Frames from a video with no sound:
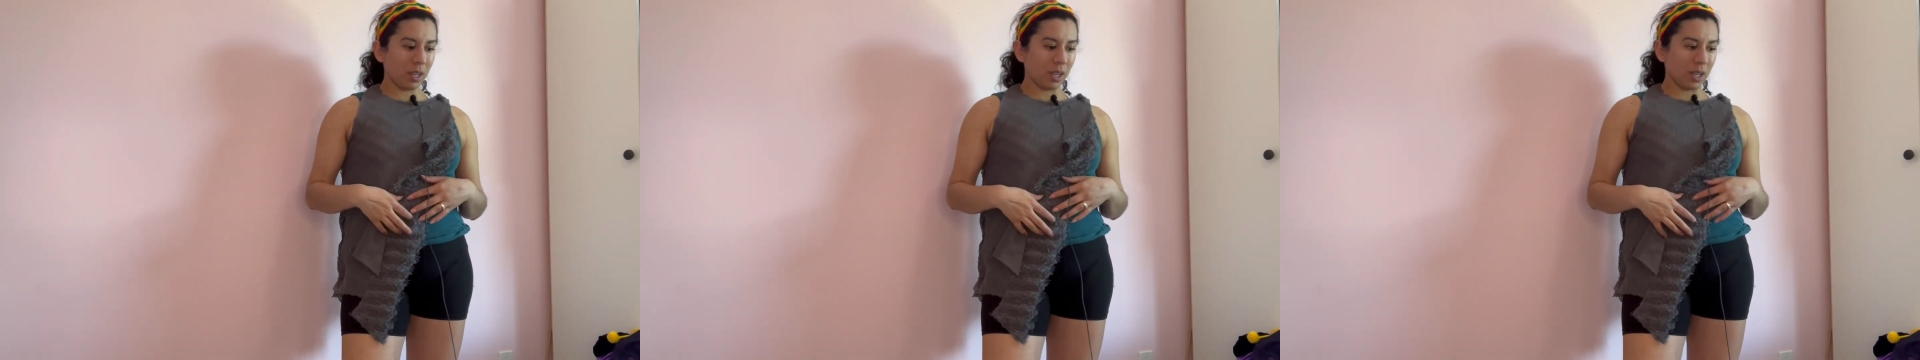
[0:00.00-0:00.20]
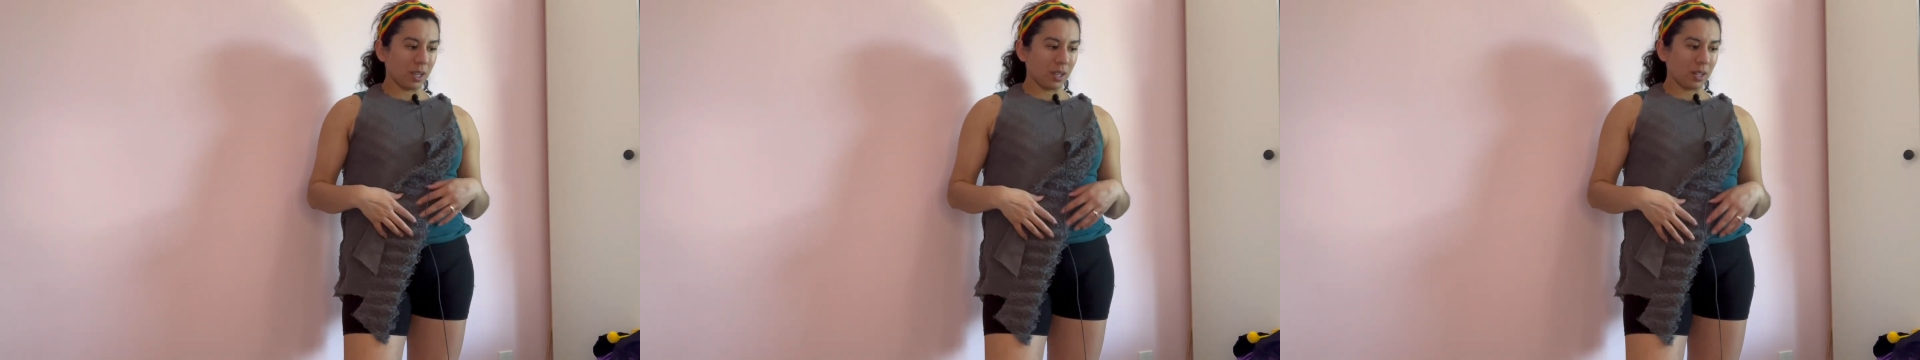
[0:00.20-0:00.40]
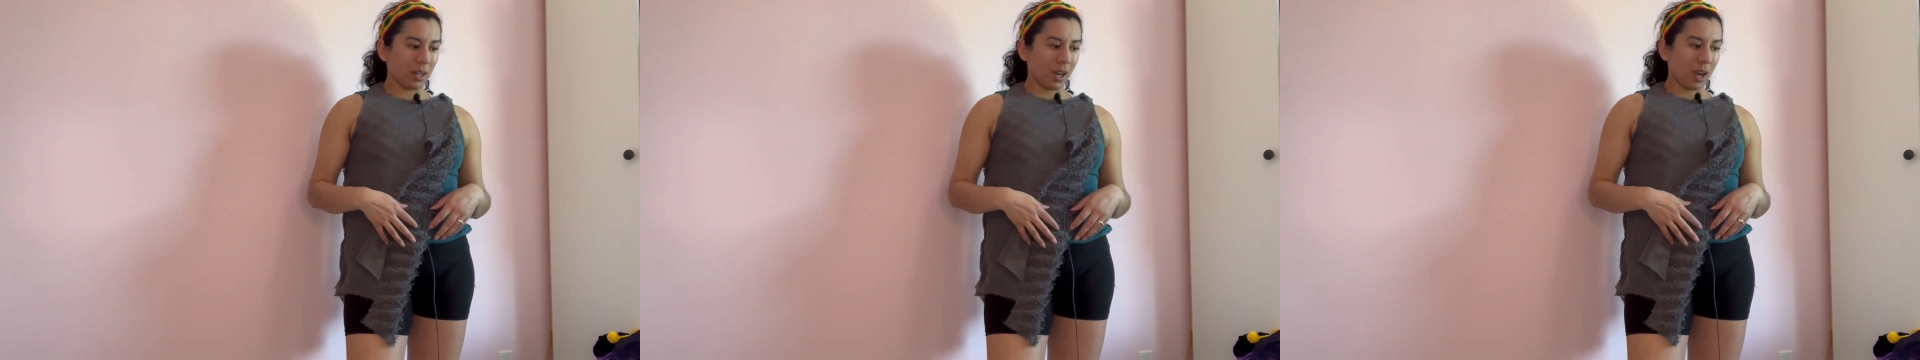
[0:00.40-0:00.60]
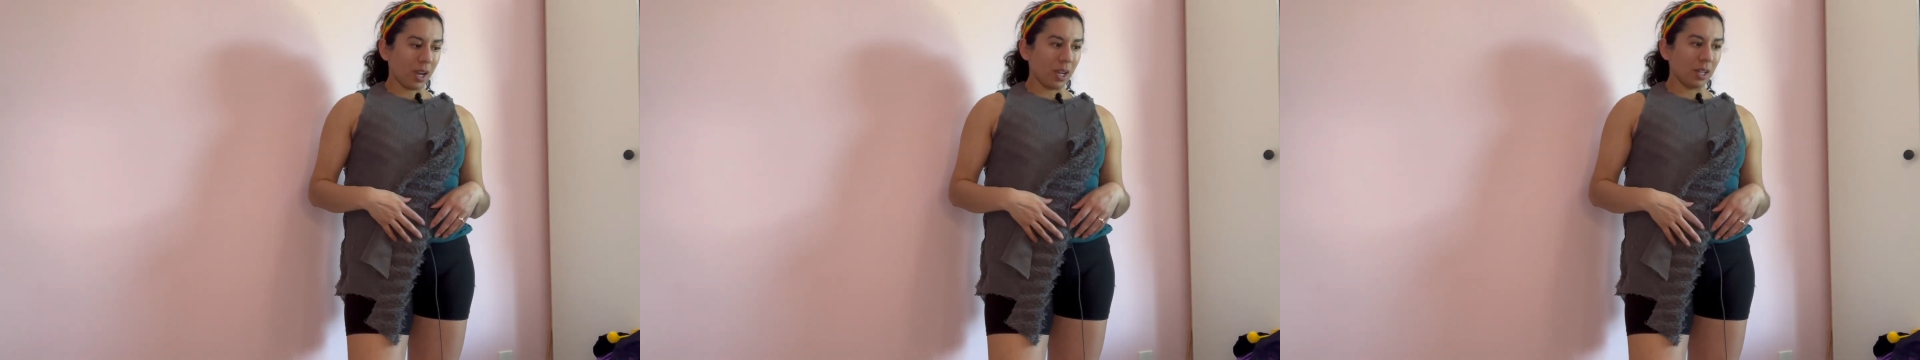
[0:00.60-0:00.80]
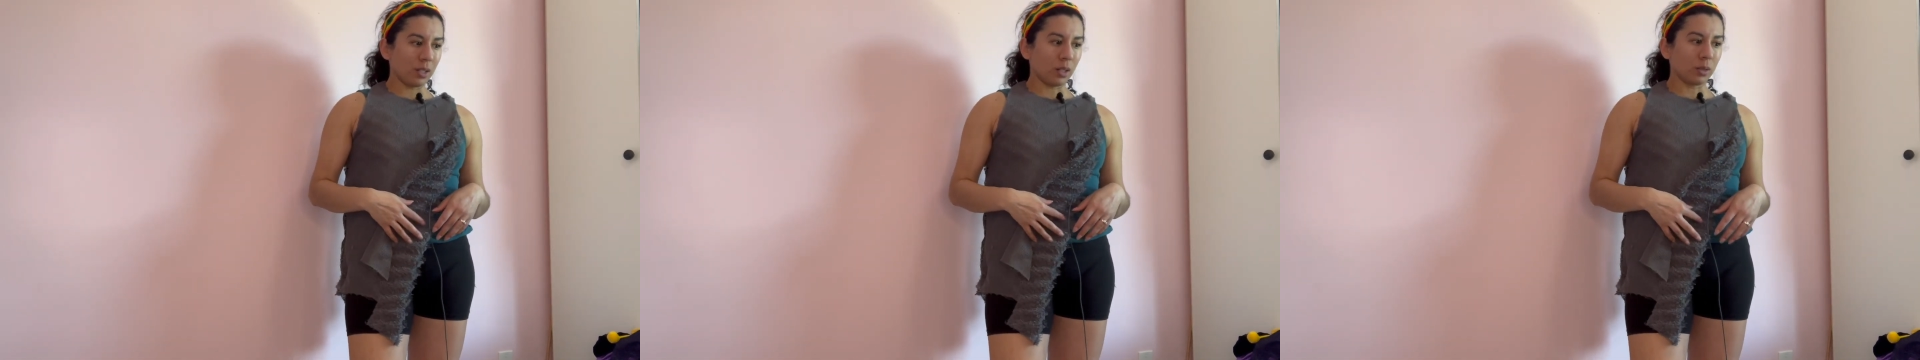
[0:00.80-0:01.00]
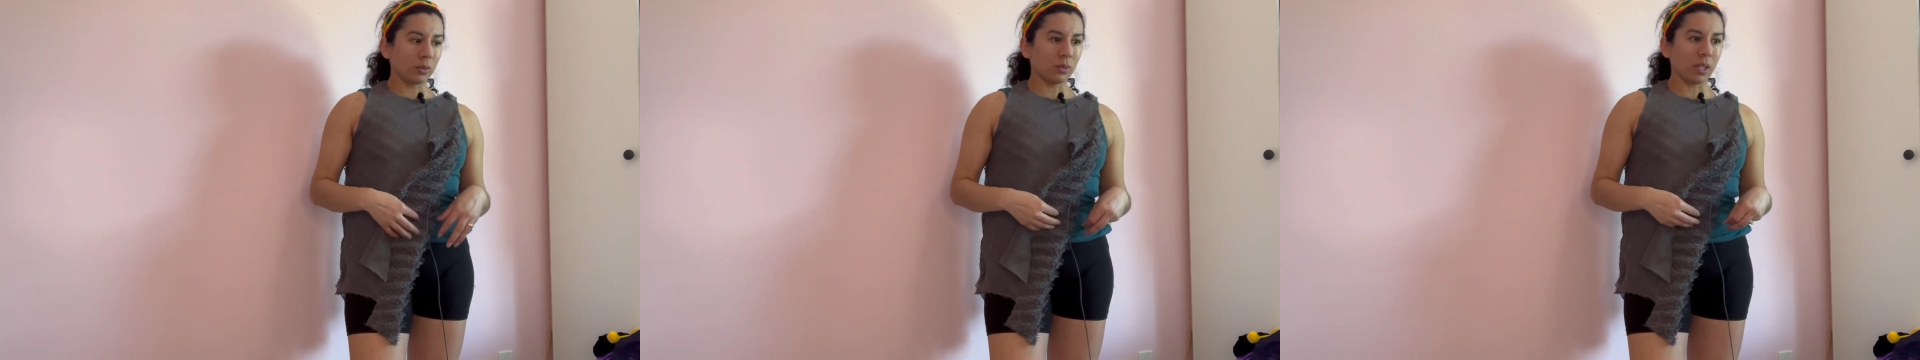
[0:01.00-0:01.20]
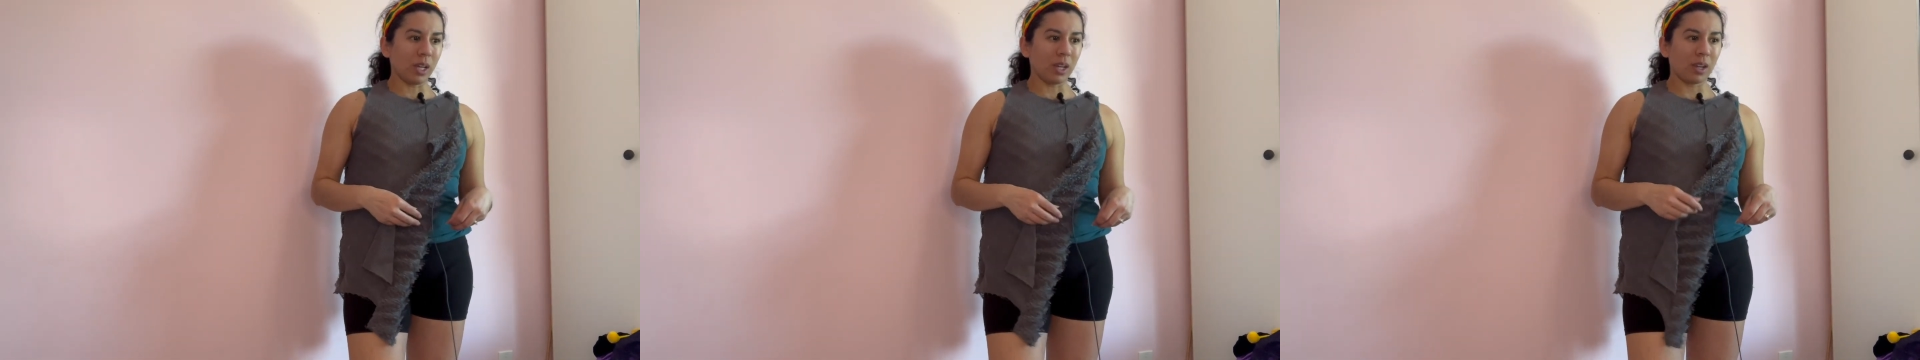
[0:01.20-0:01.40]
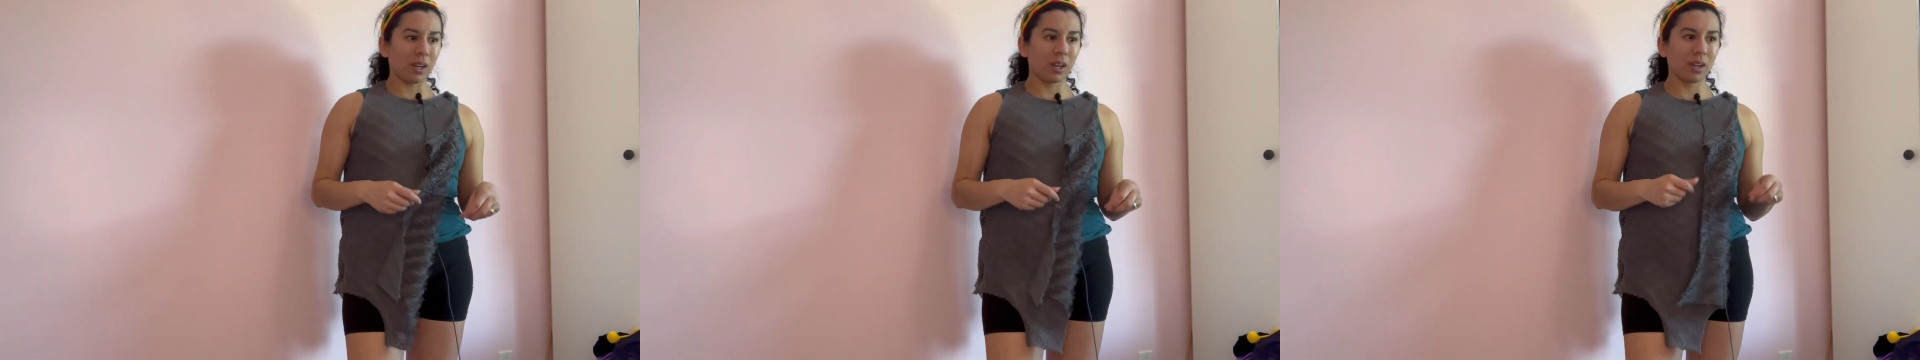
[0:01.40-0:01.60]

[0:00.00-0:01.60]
and I don't like